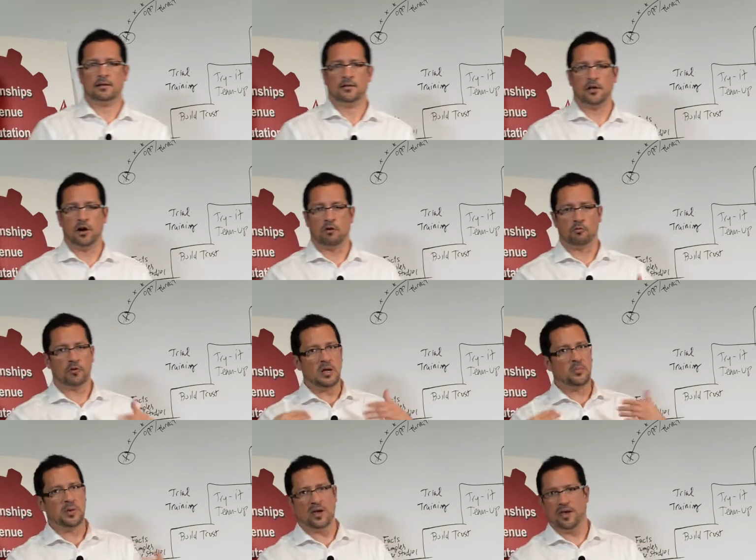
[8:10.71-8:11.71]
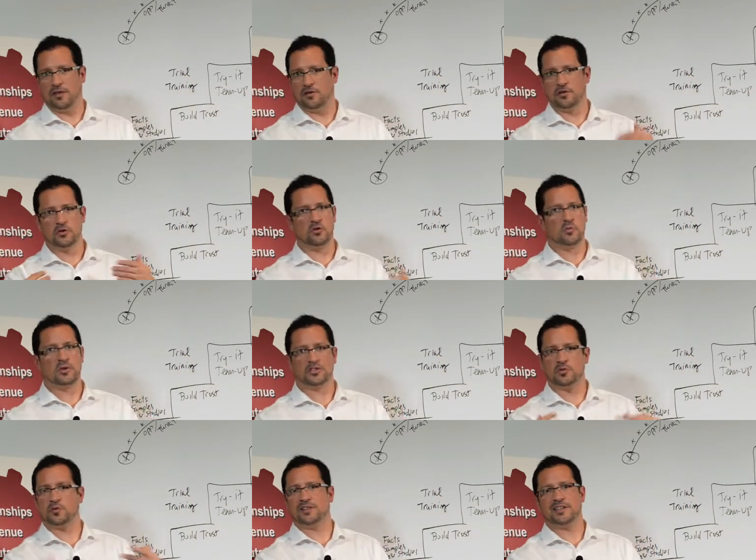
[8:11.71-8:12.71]
that are repeat? They're doing
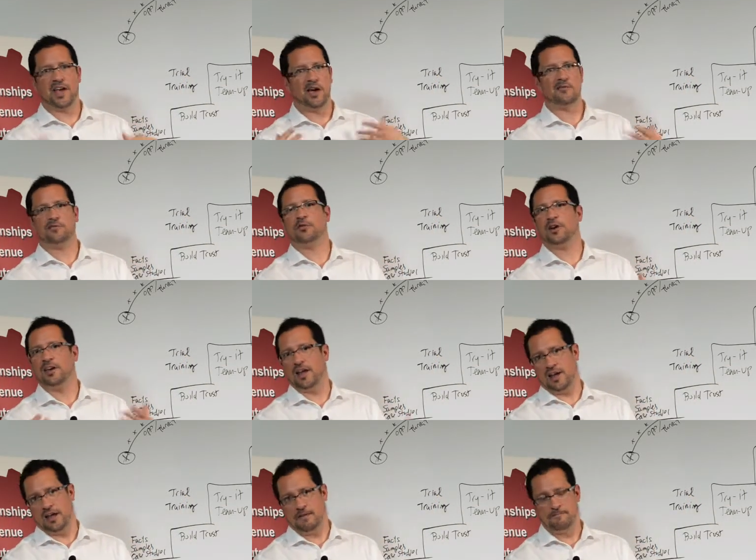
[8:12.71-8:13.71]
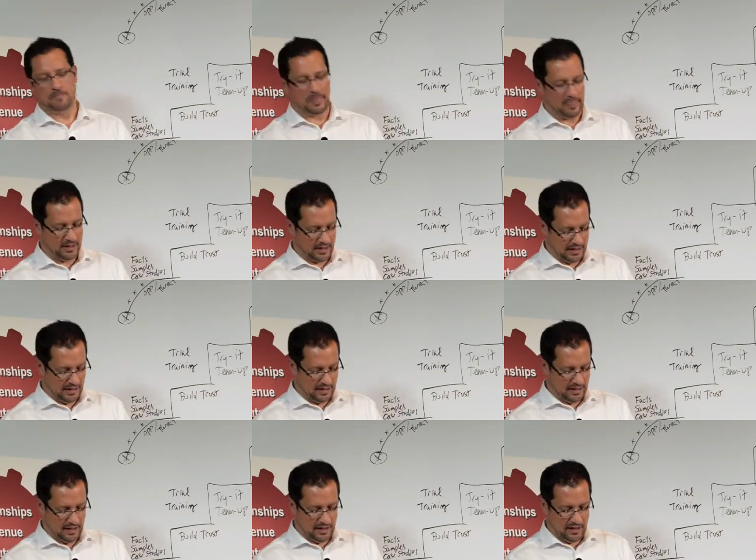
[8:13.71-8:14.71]
business with us every day, okay?
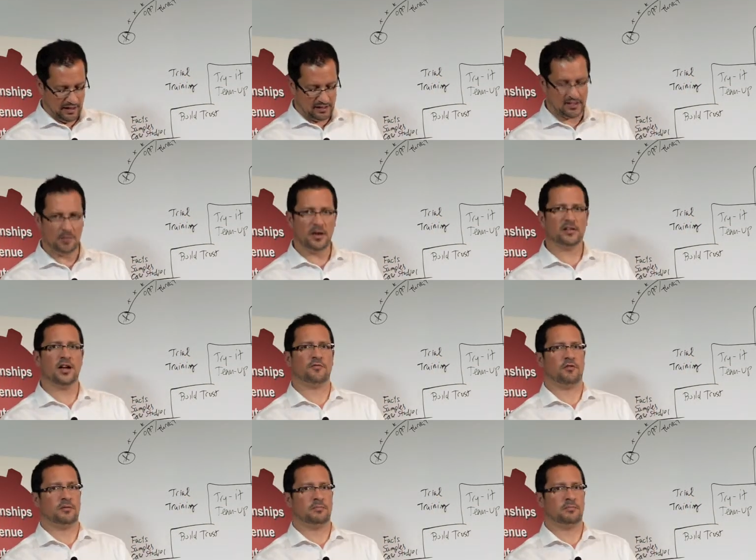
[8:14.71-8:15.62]
And this can be a tough one